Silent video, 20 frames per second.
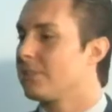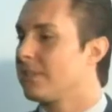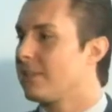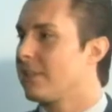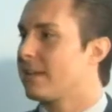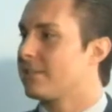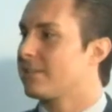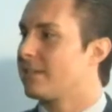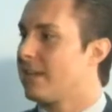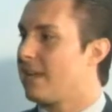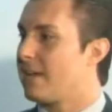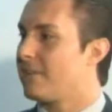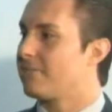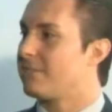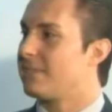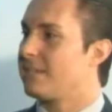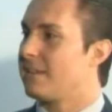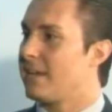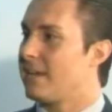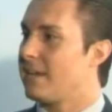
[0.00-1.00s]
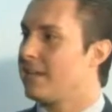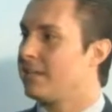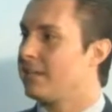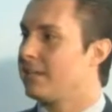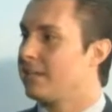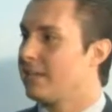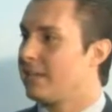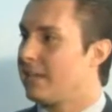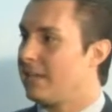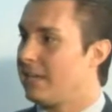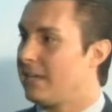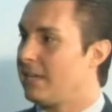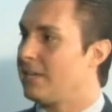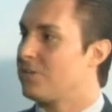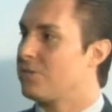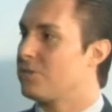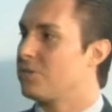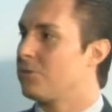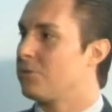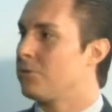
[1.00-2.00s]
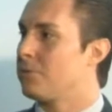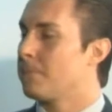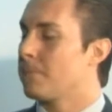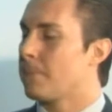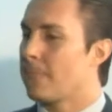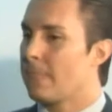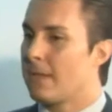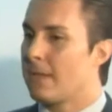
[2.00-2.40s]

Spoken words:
that's an FDA issue.